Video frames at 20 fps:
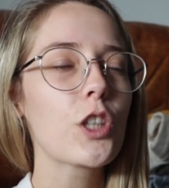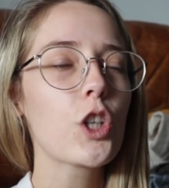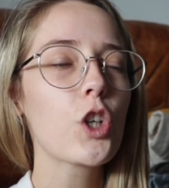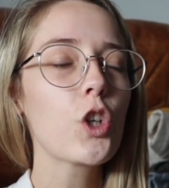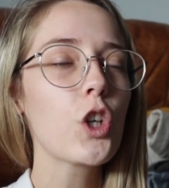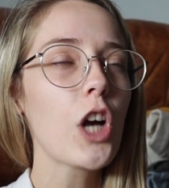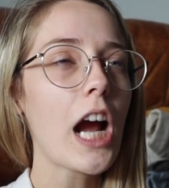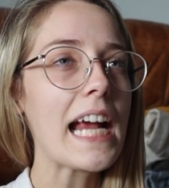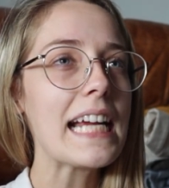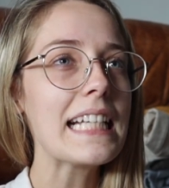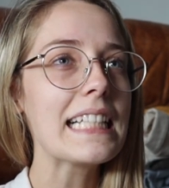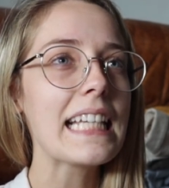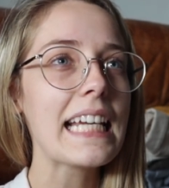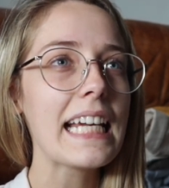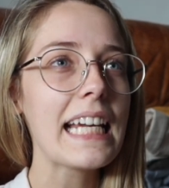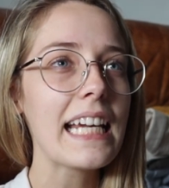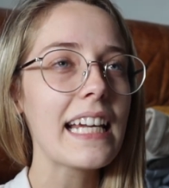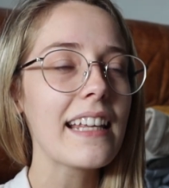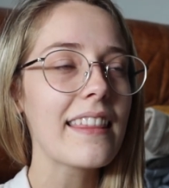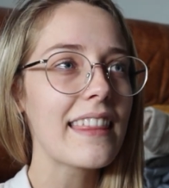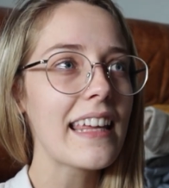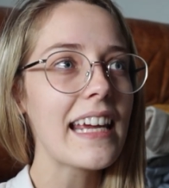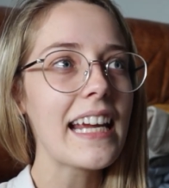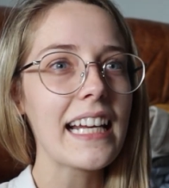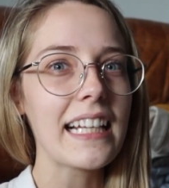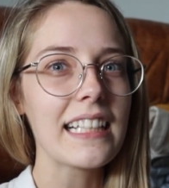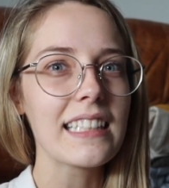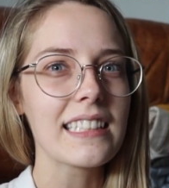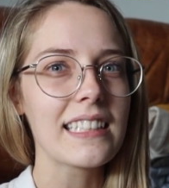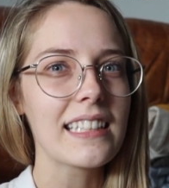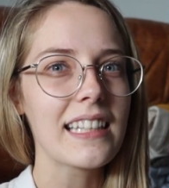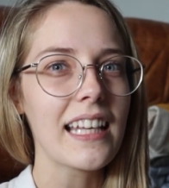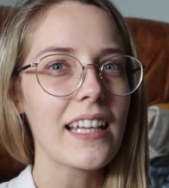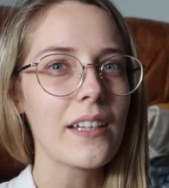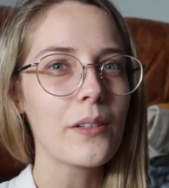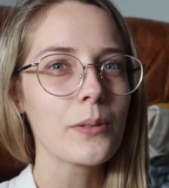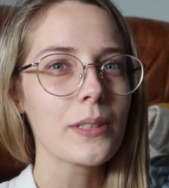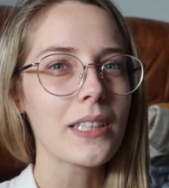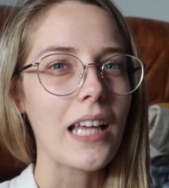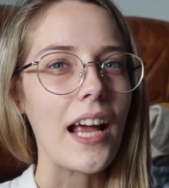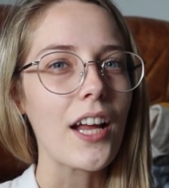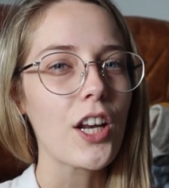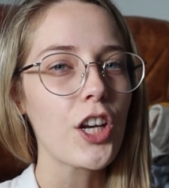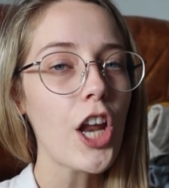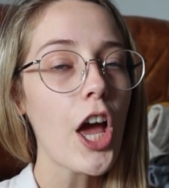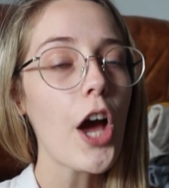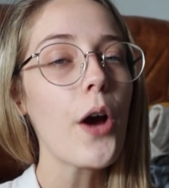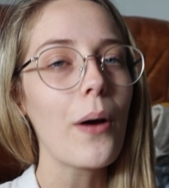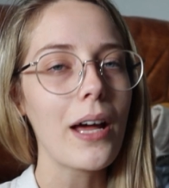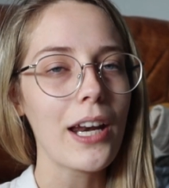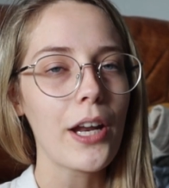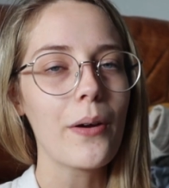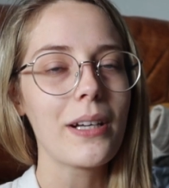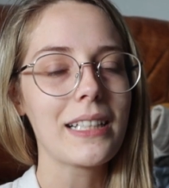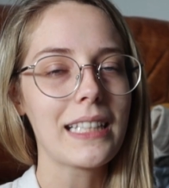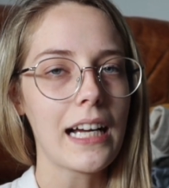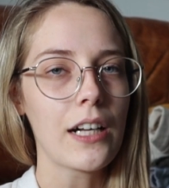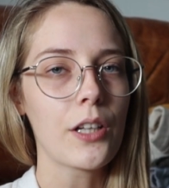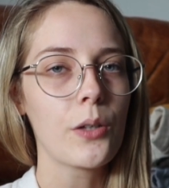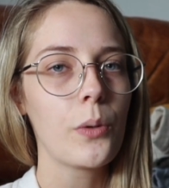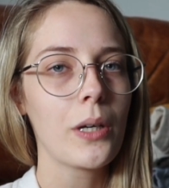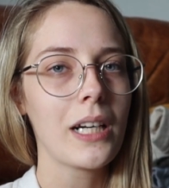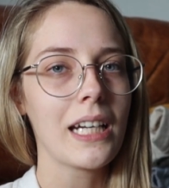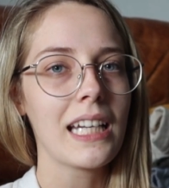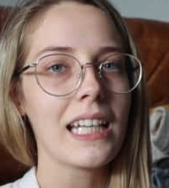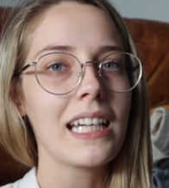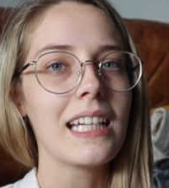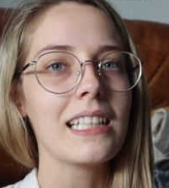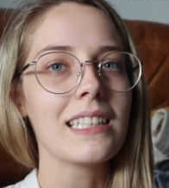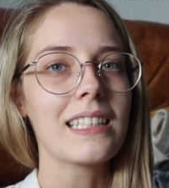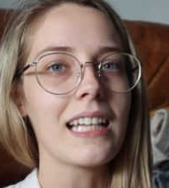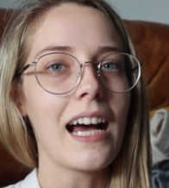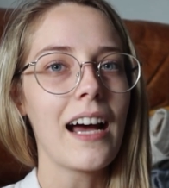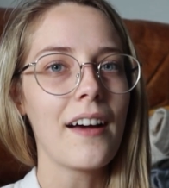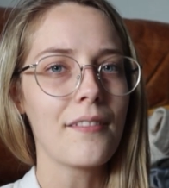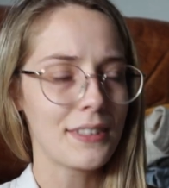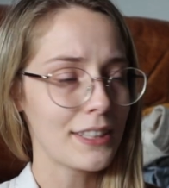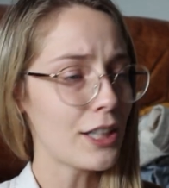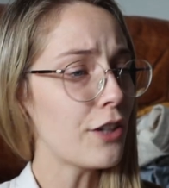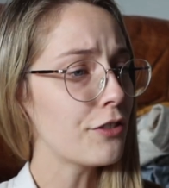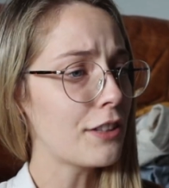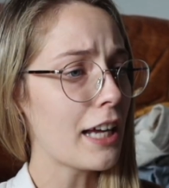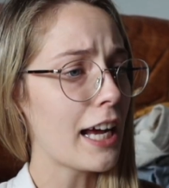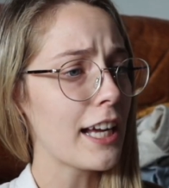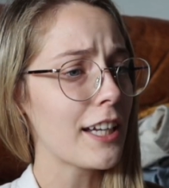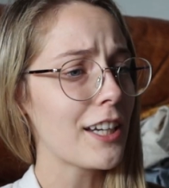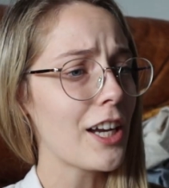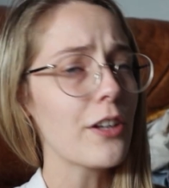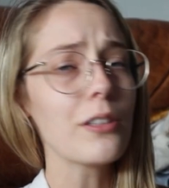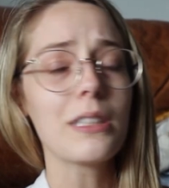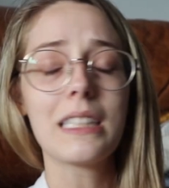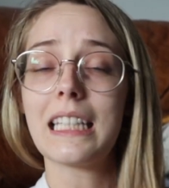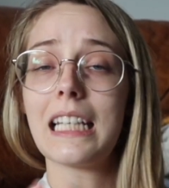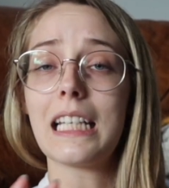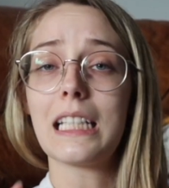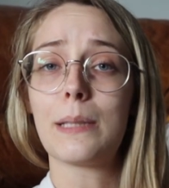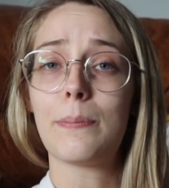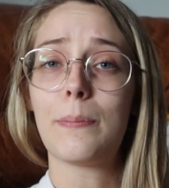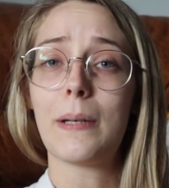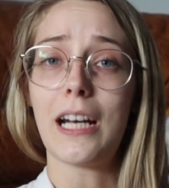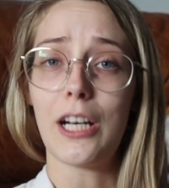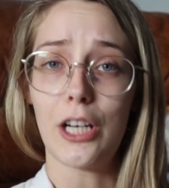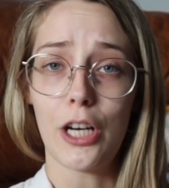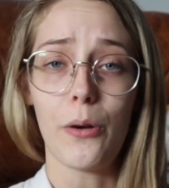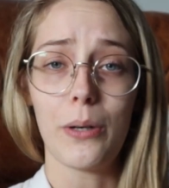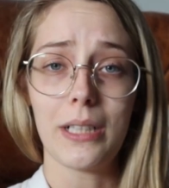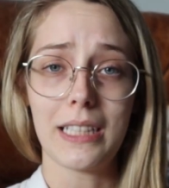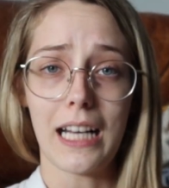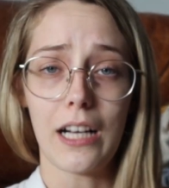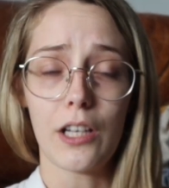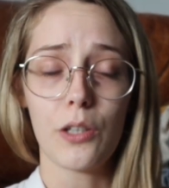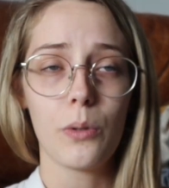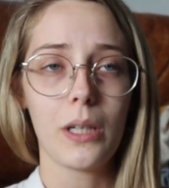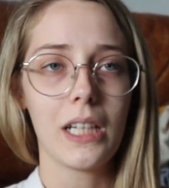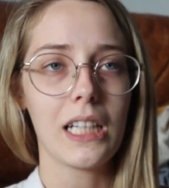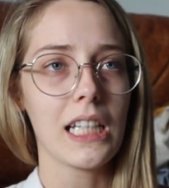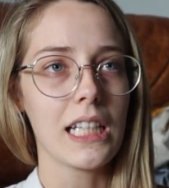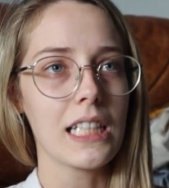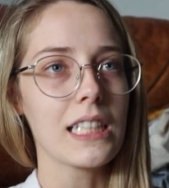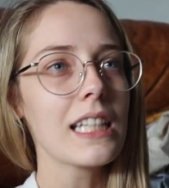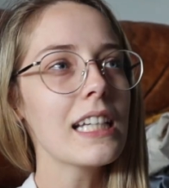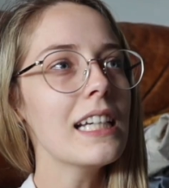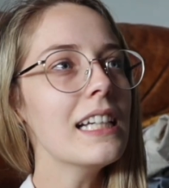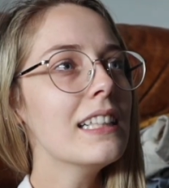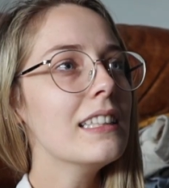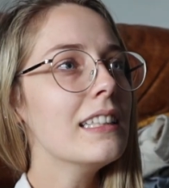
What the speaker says: crazy things that it was like, no, I know exactly what it is. I've self-diagnosed this, but I know exactly what it is.